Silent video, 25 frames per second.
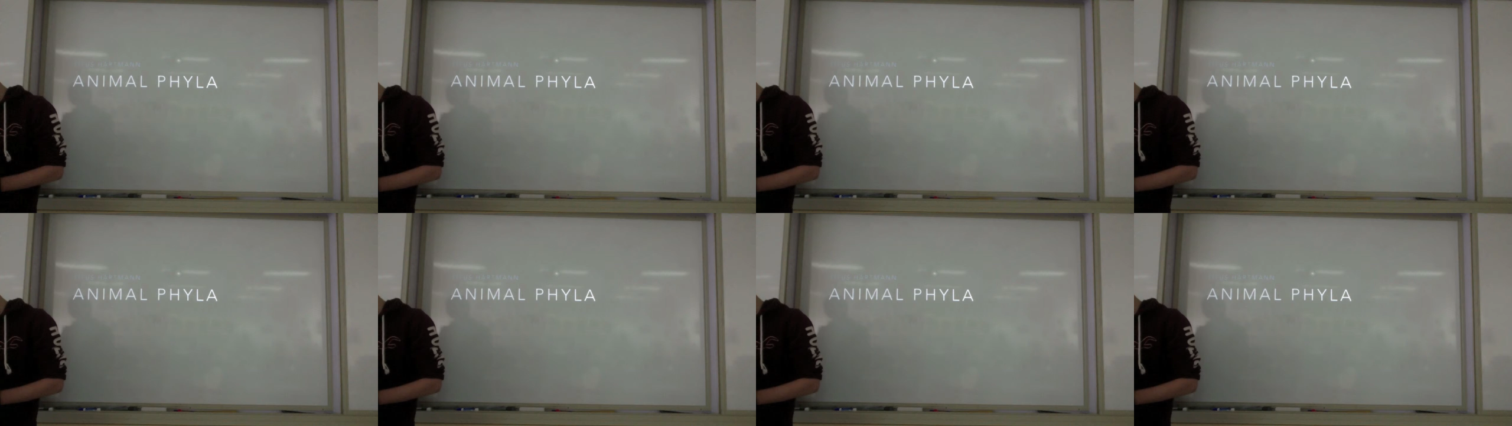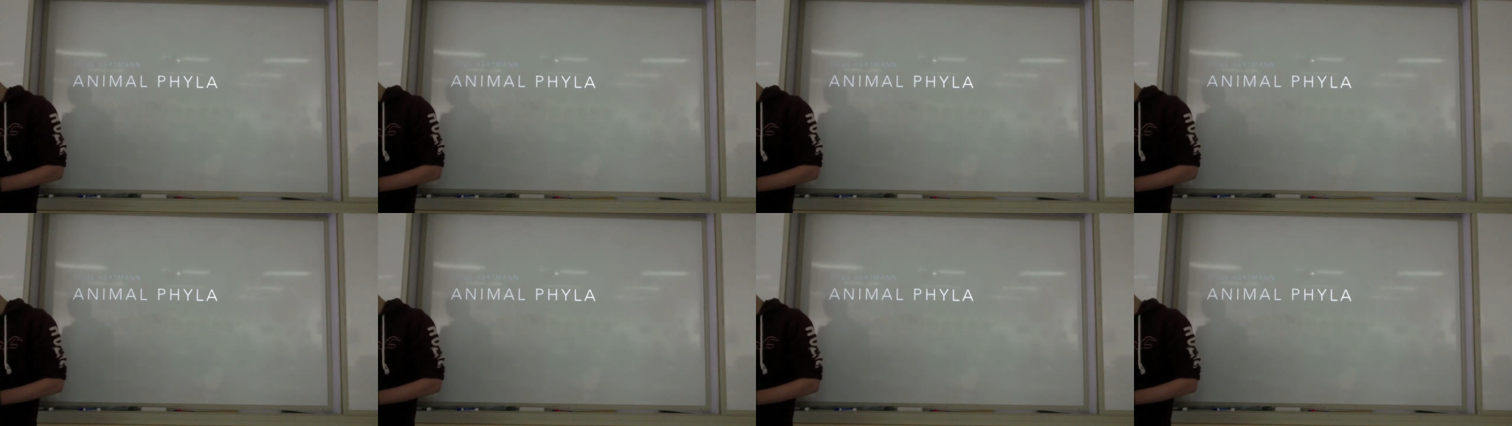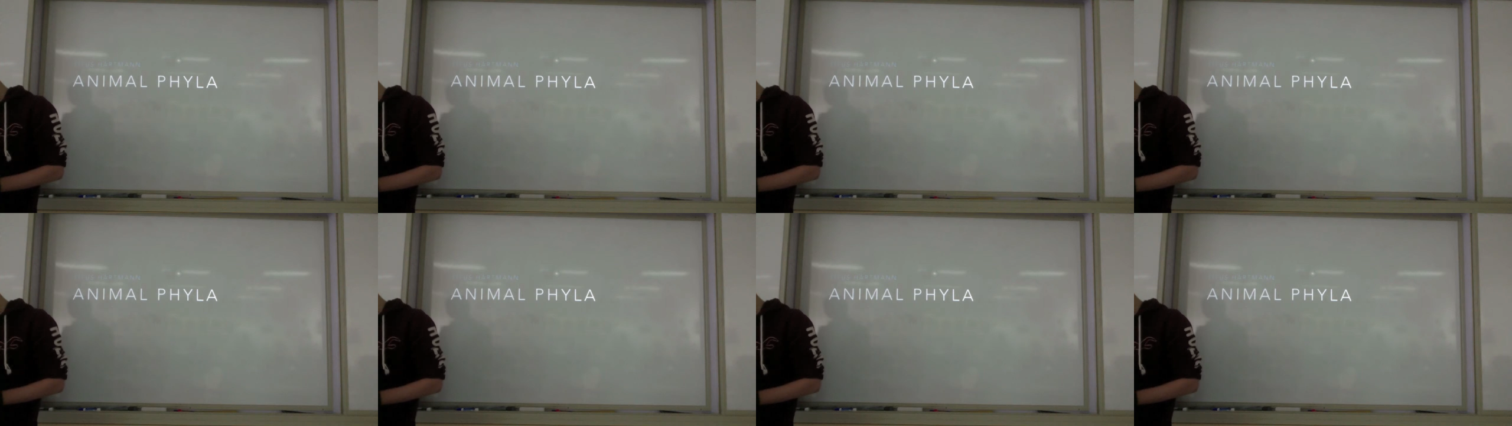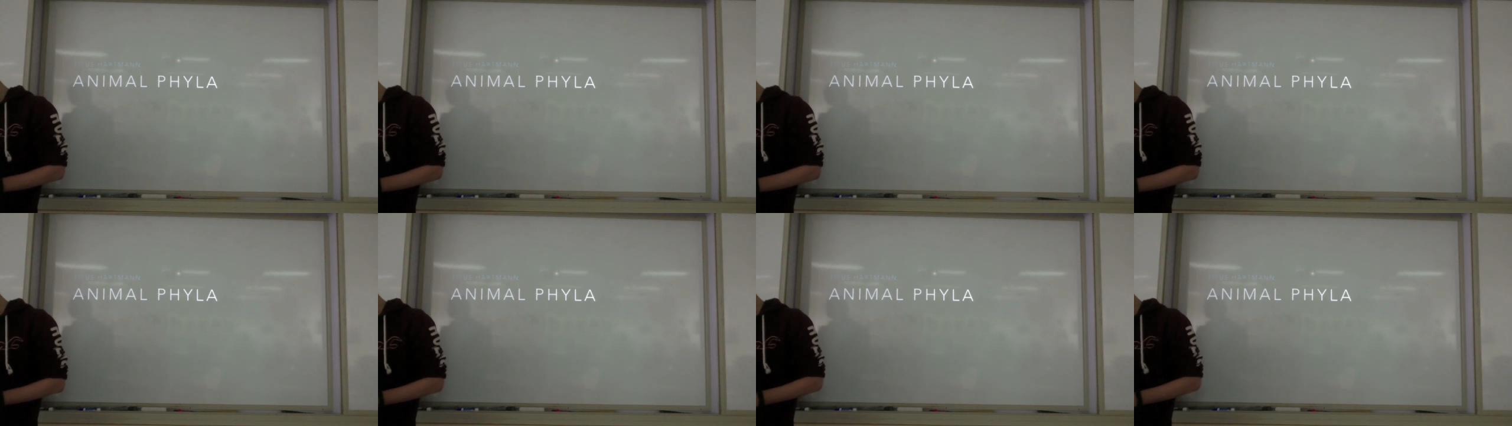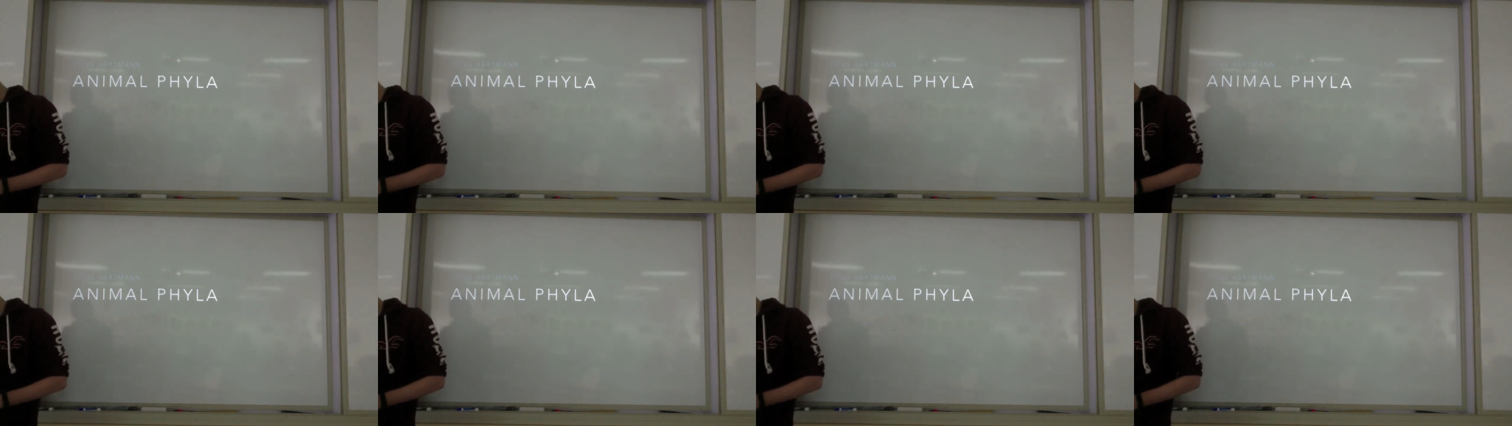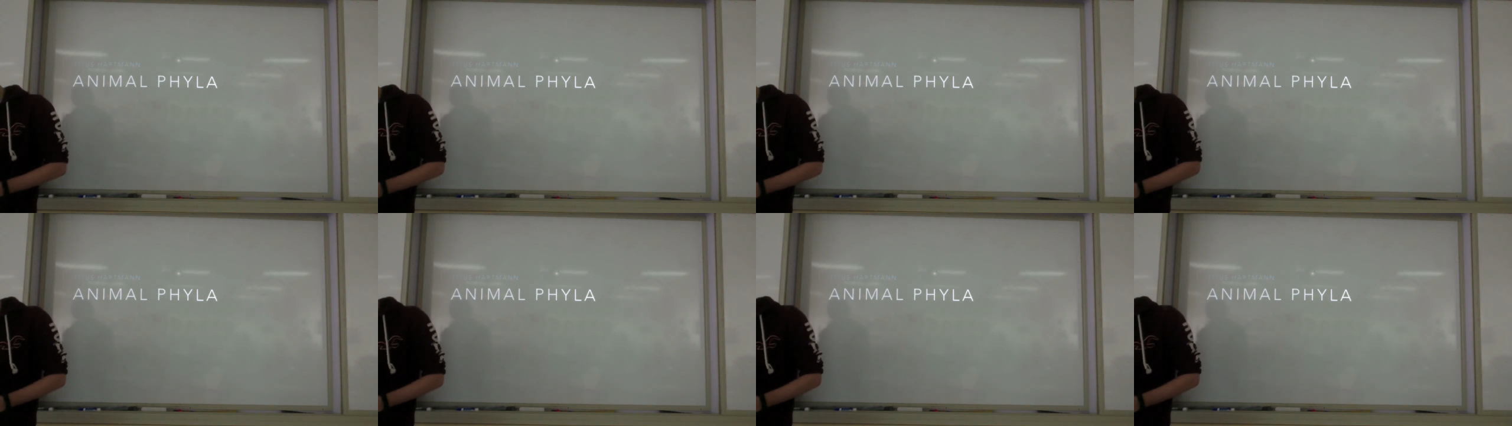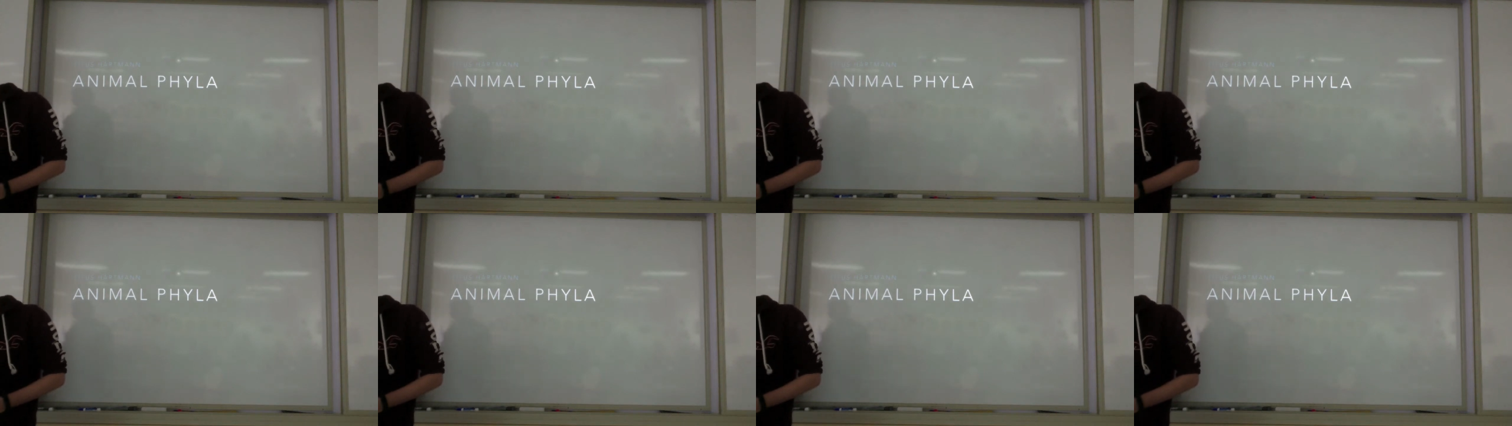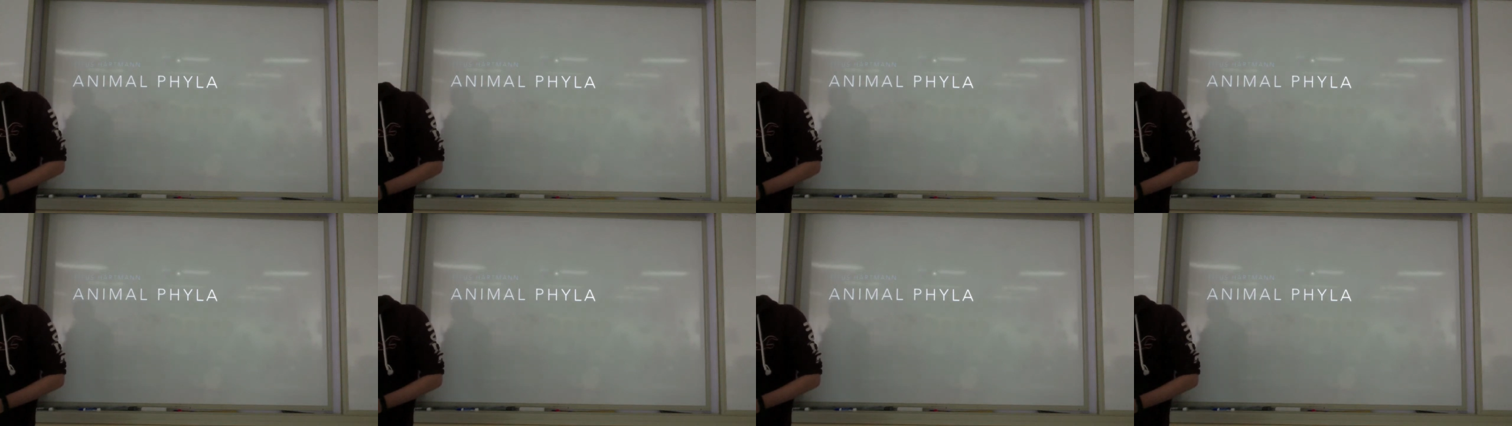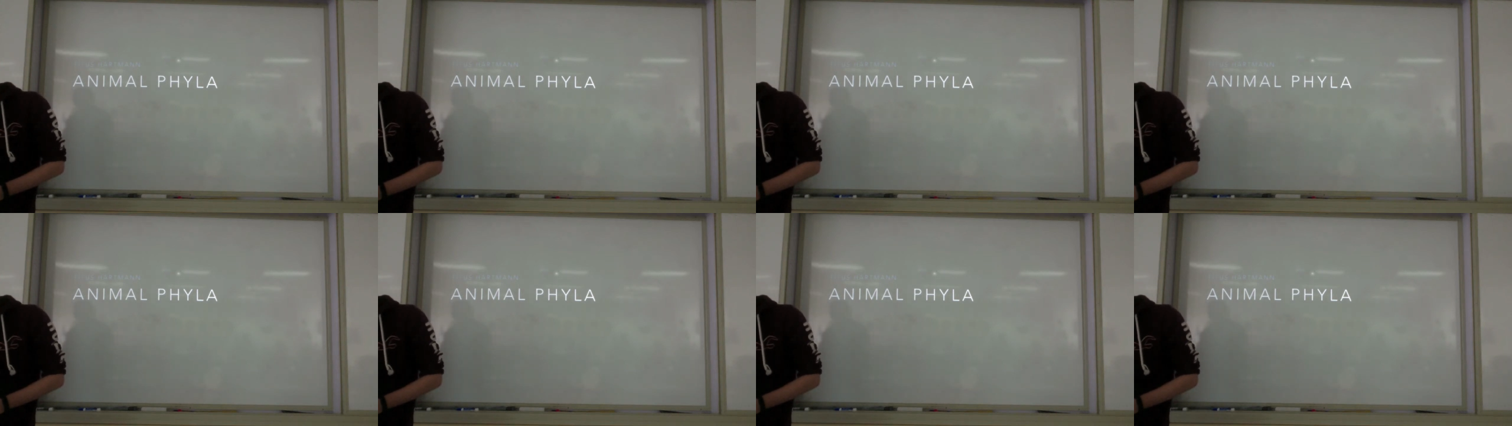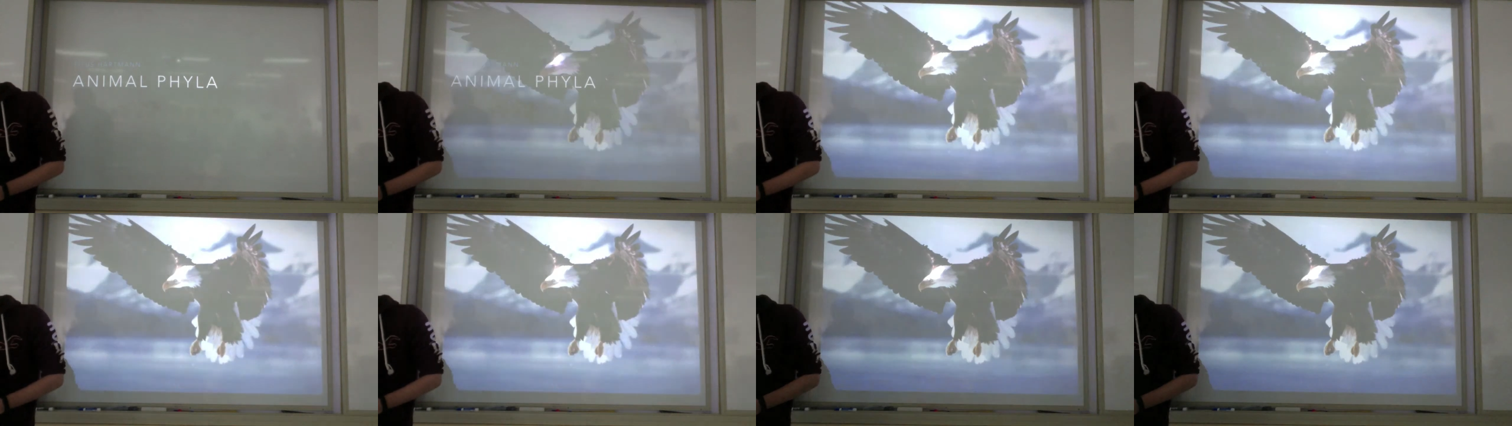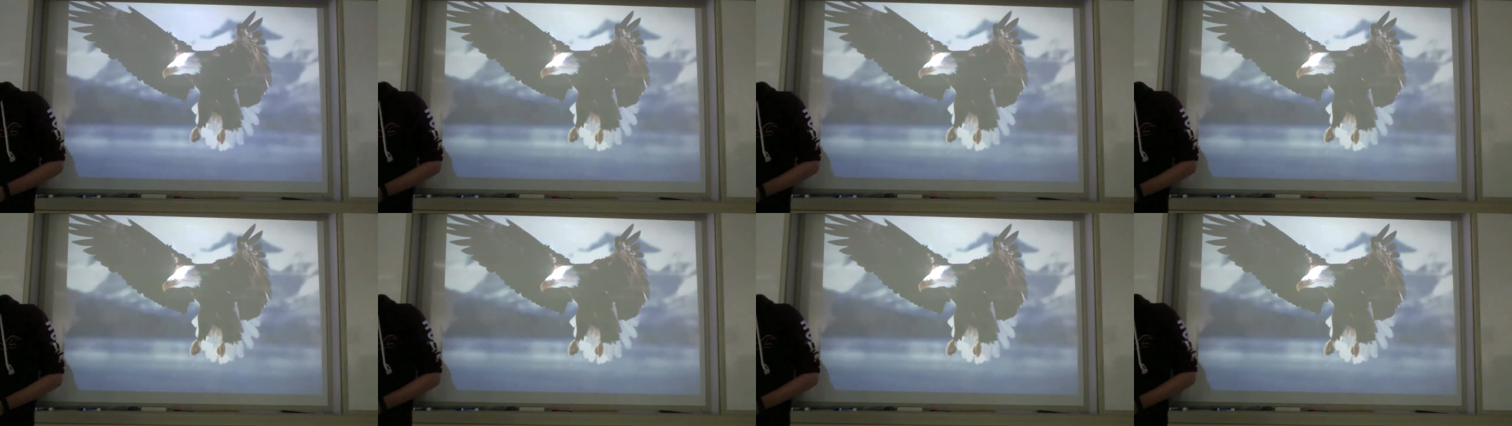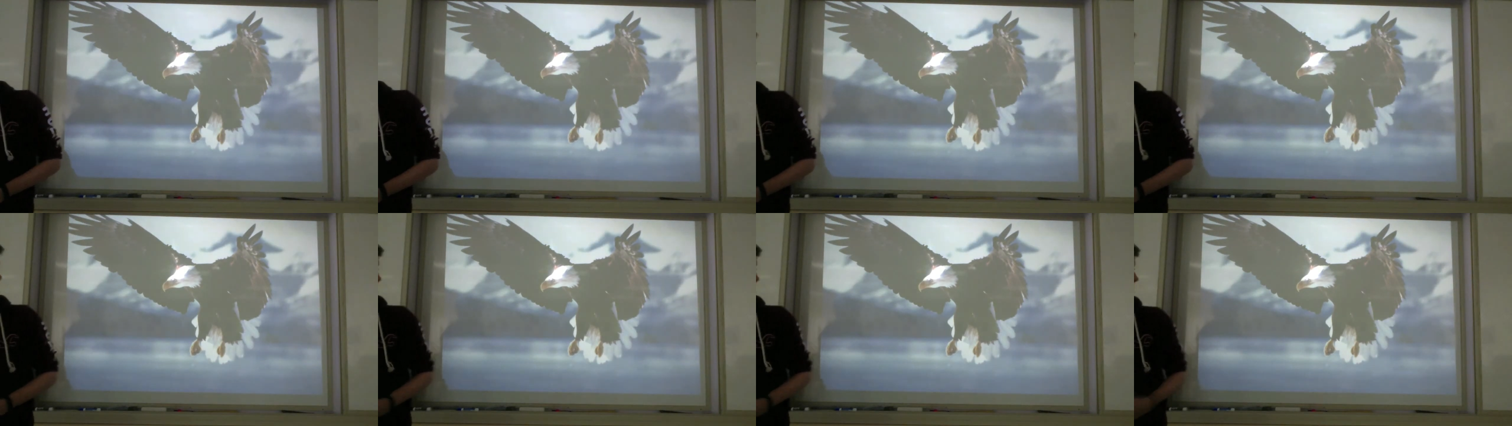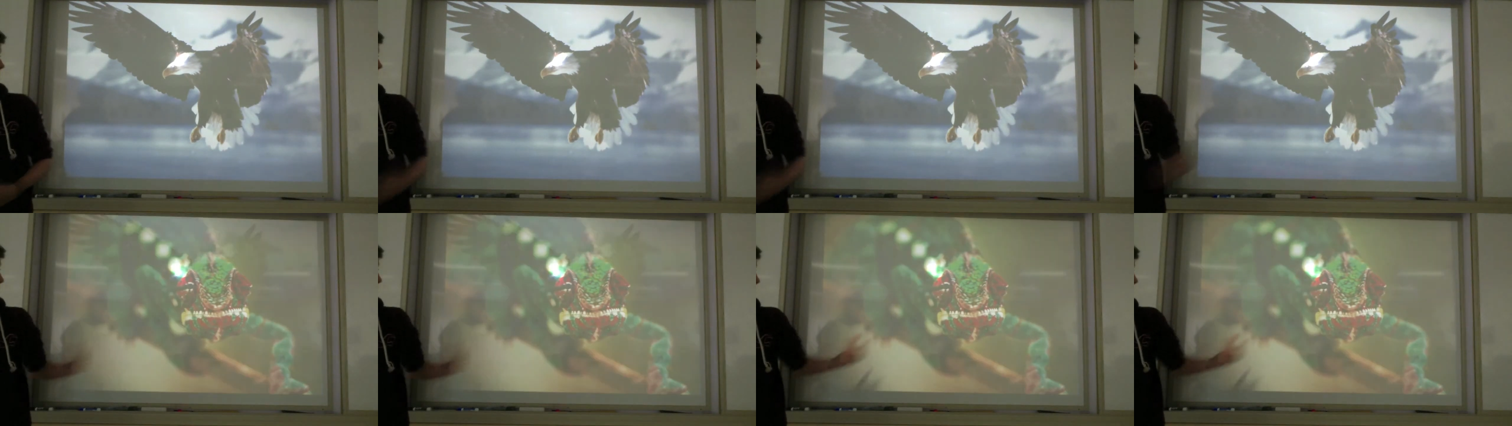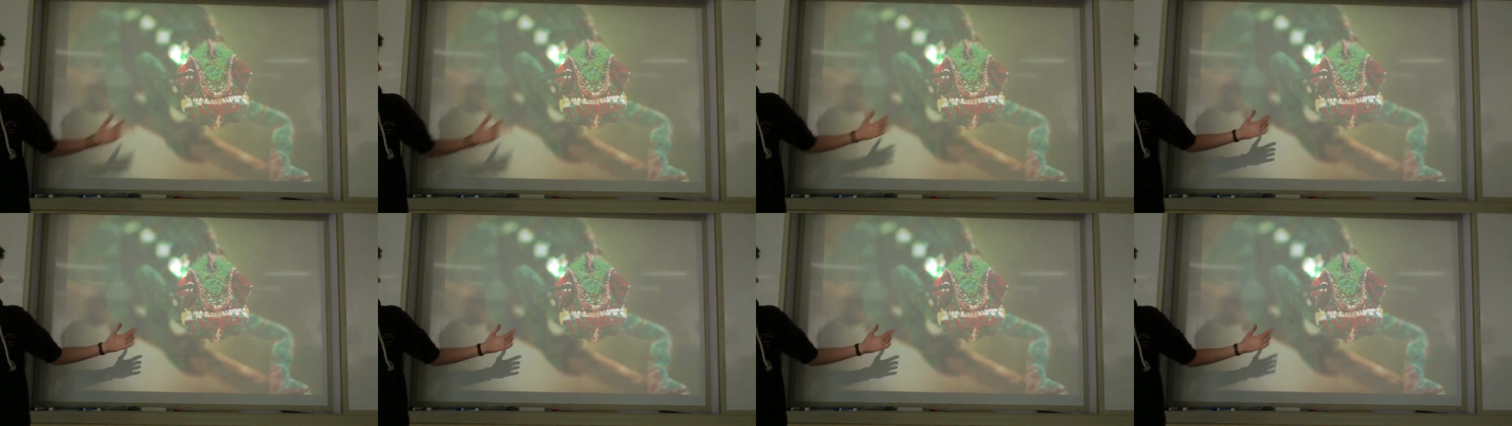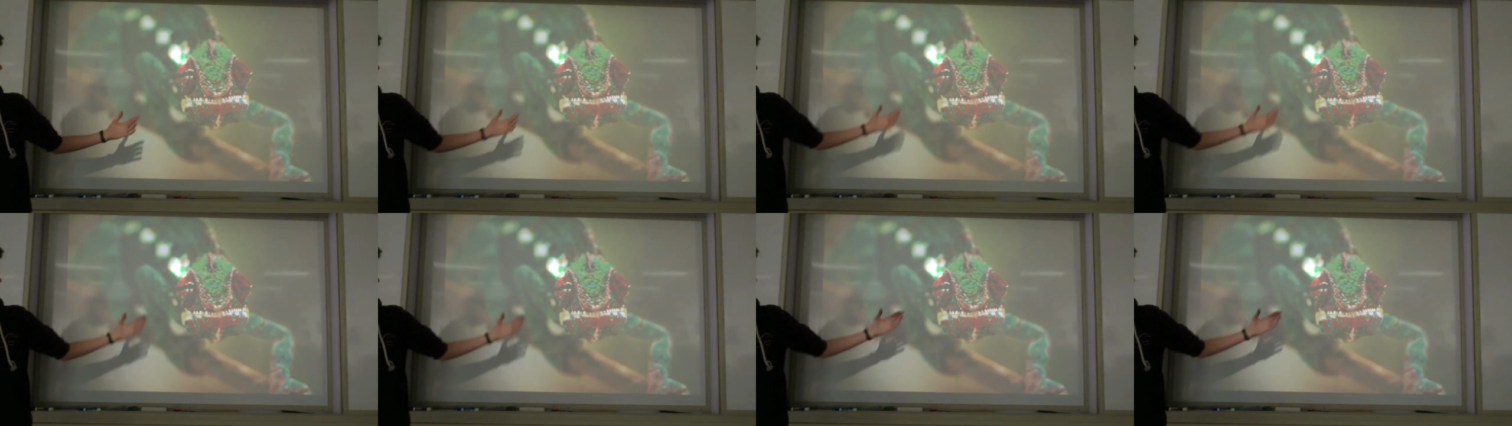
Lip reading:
(no speaker visible)